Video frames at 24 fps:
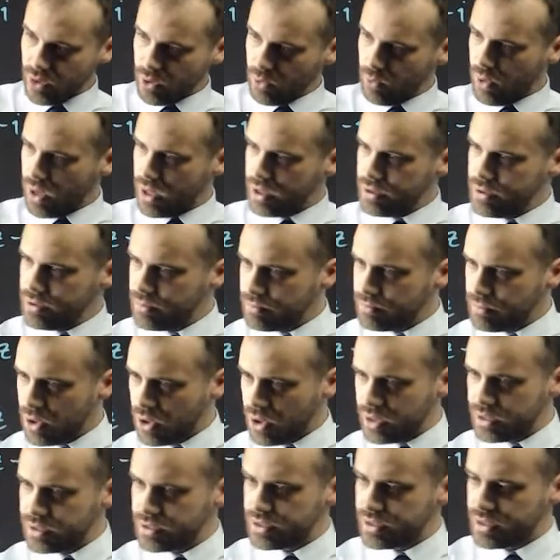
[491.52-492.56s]
1
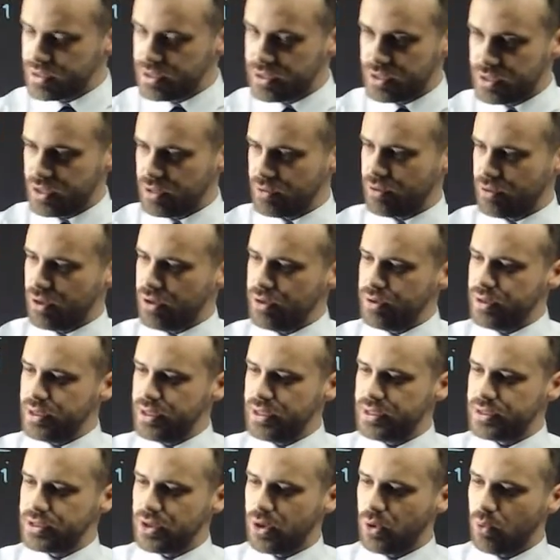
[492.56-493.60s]
minus 0
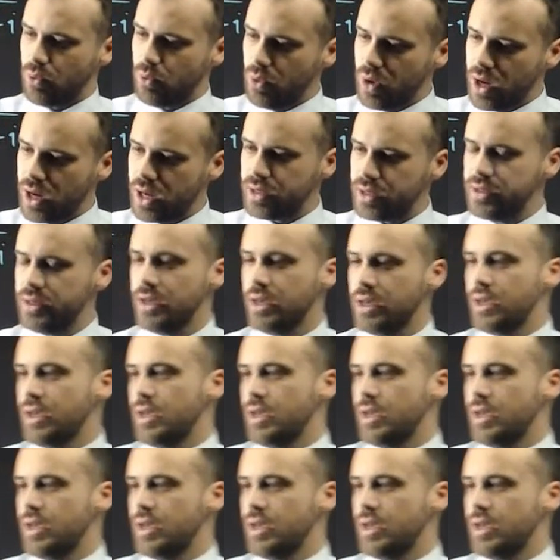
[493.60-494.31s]
is 1.